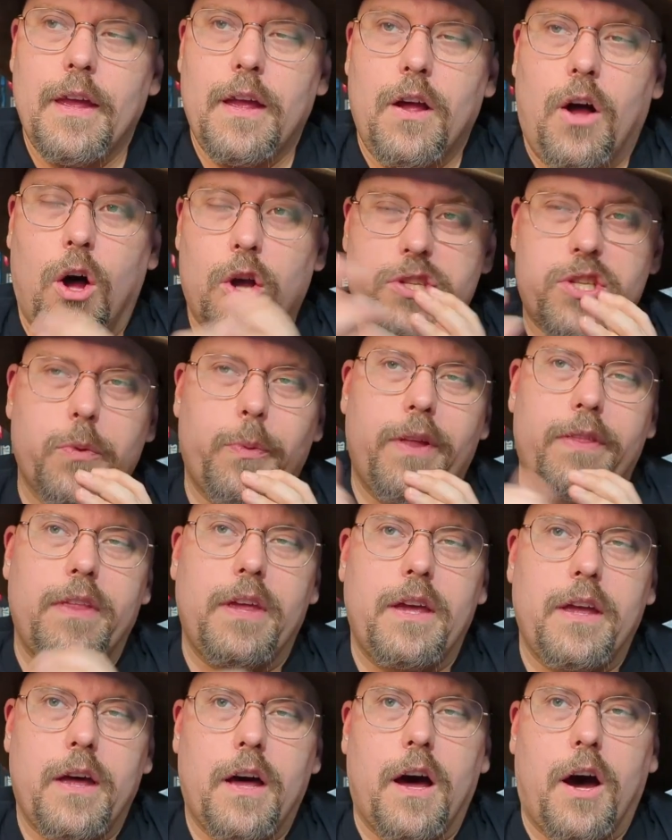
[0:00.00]
Also in
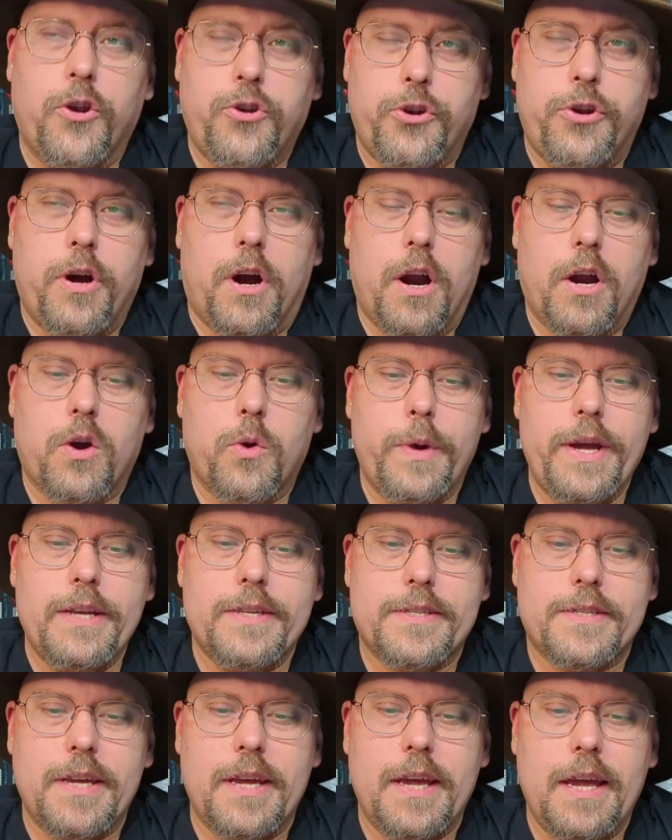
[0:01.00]
the Underdark, we
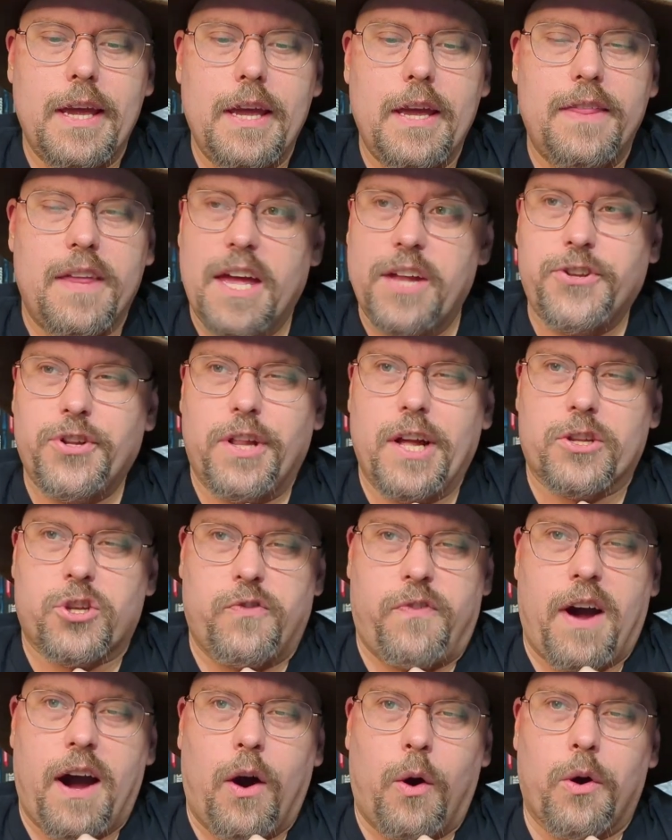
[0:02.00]
see the Intellect
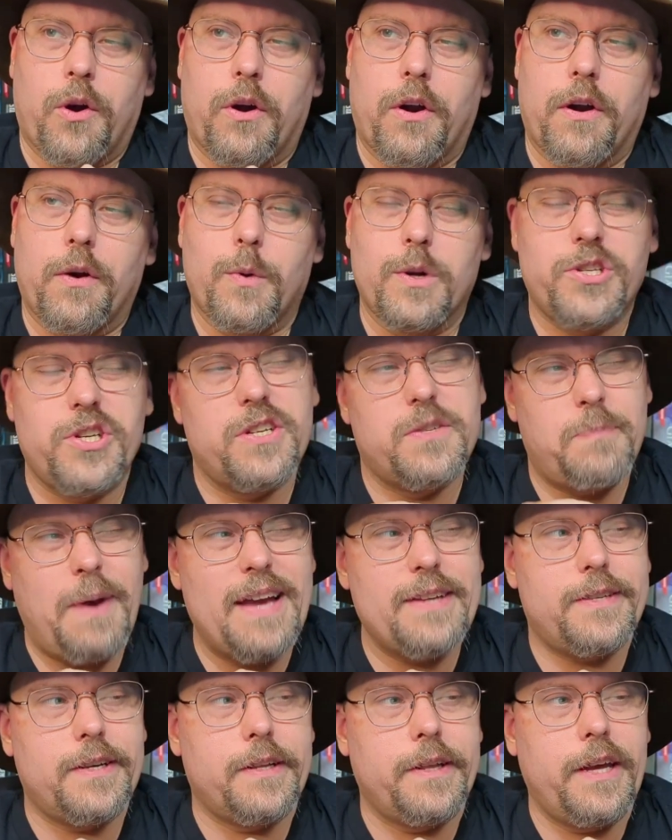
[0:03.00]
Devourer, which is
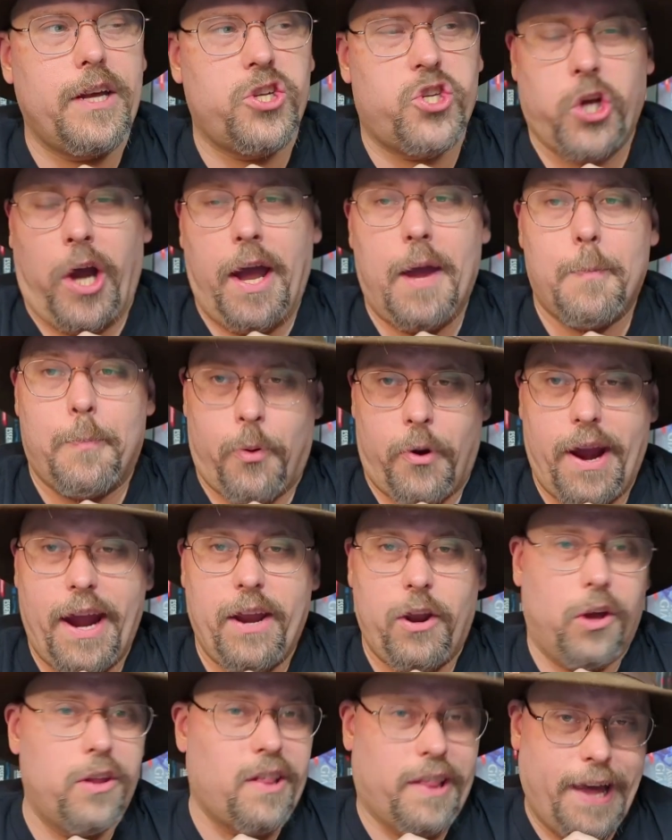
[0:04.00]
basically a giant brain
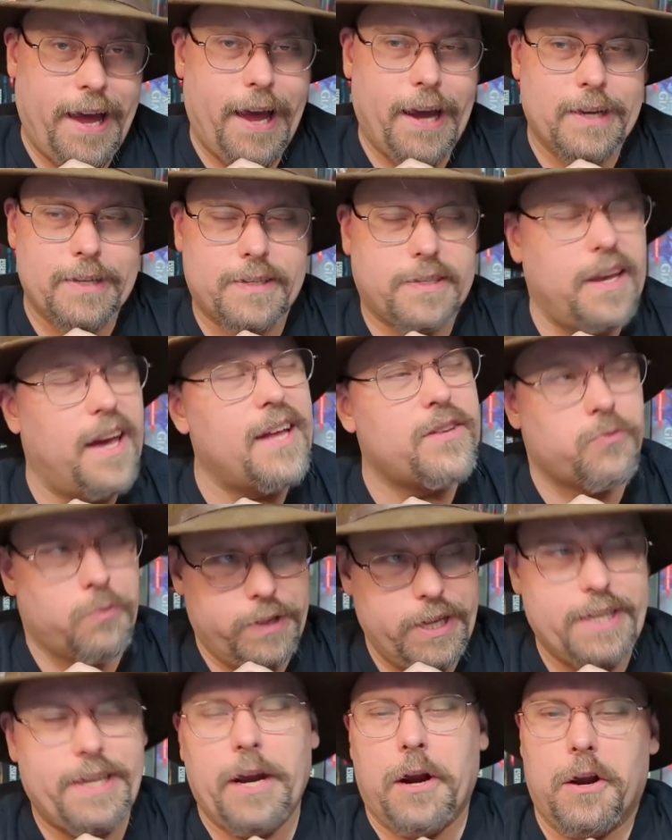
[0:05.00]
on legs. It's
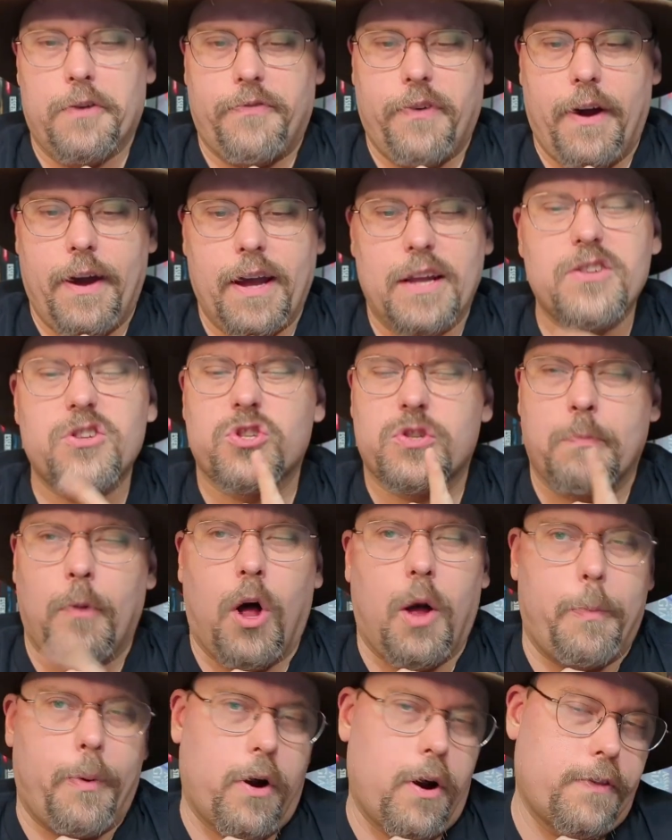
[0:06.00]
really terrifying. It's a
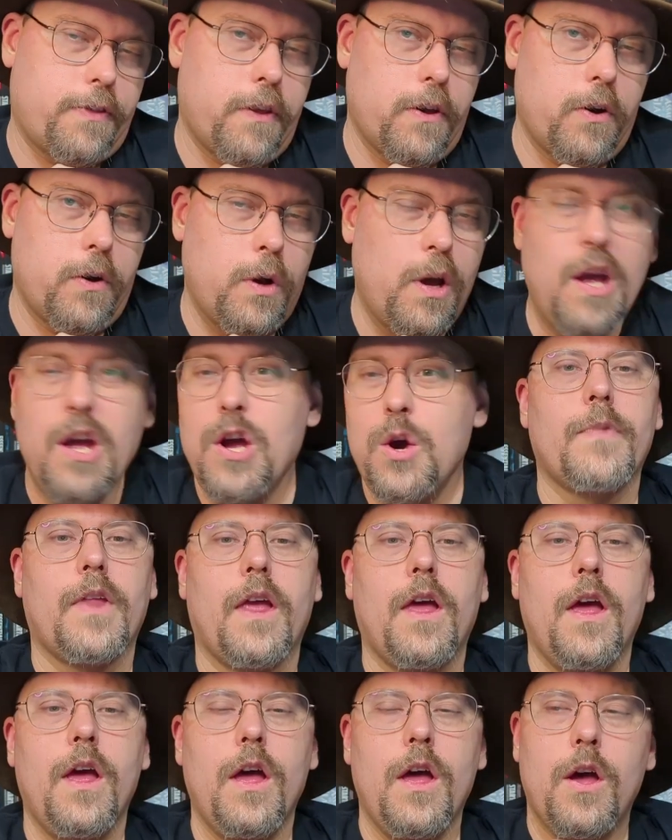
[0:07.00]
small part, though.
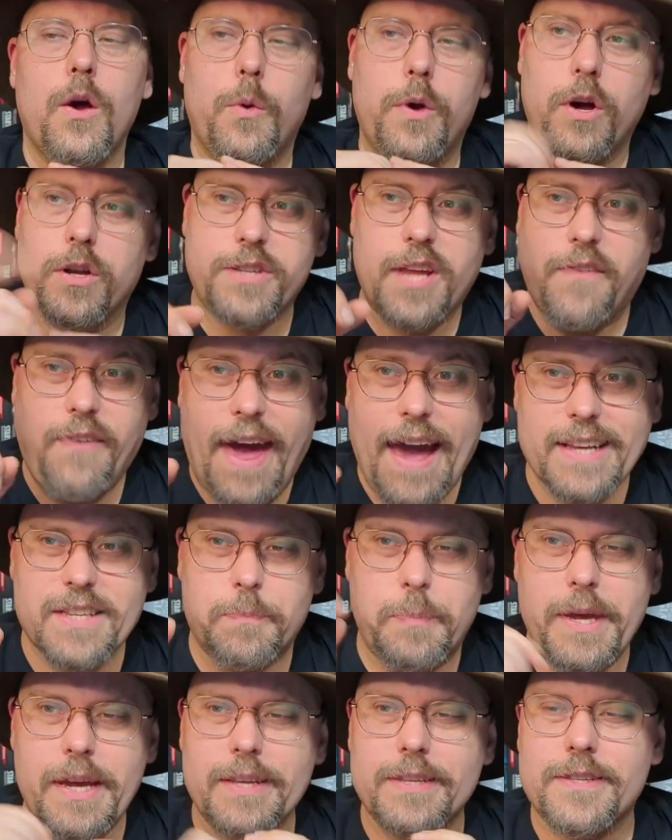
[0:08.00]
We also have
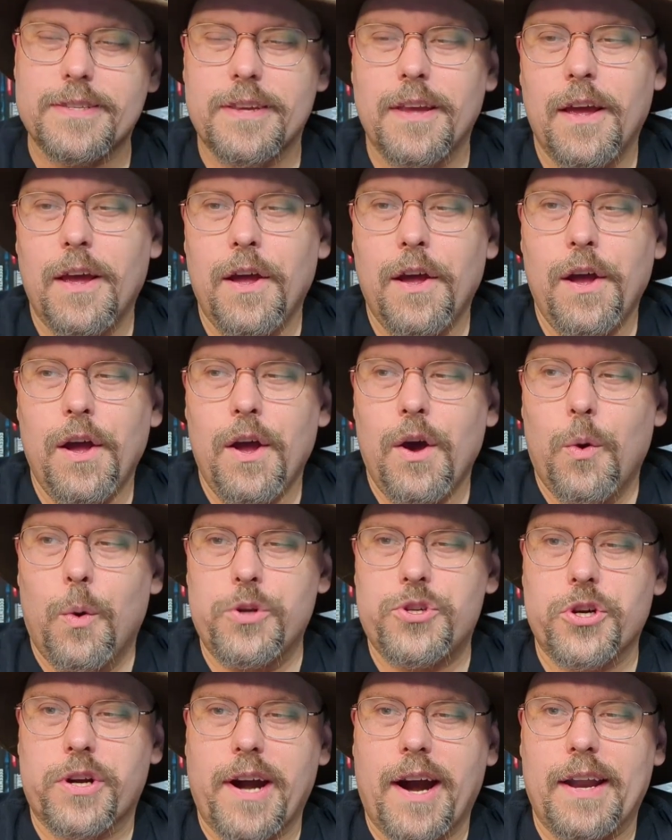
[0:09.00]
Axebeaks,
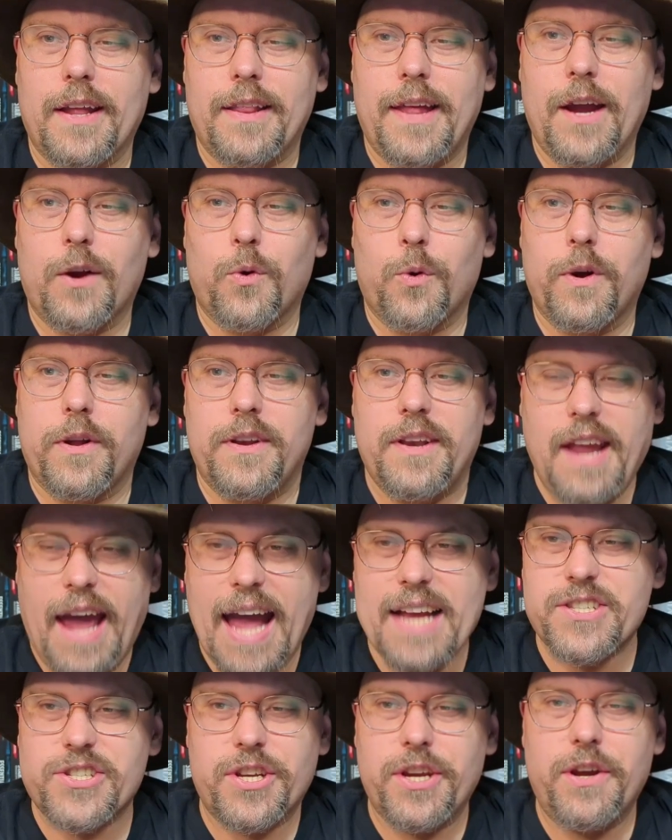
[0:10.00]
which are kind of like
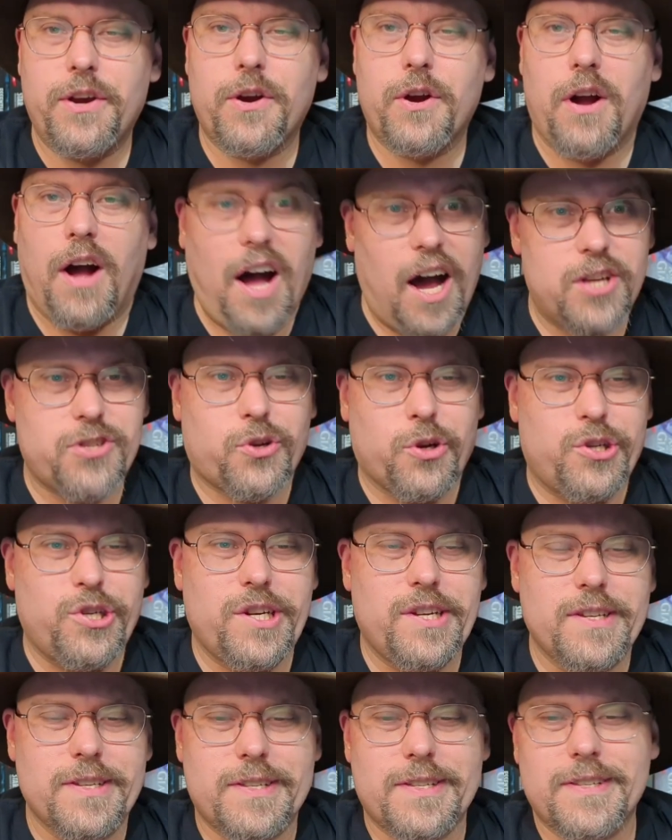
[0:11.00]
nastier
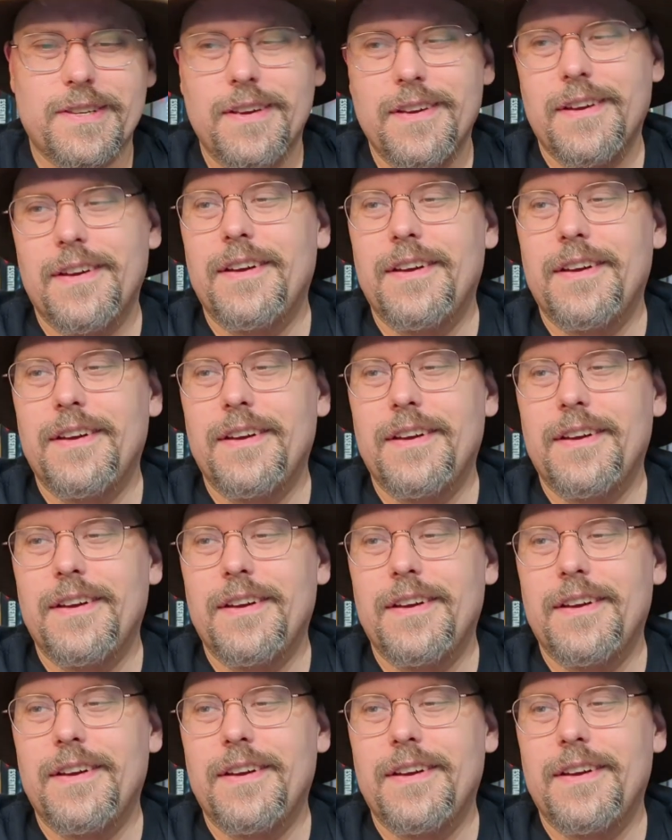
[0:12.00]
ostriches.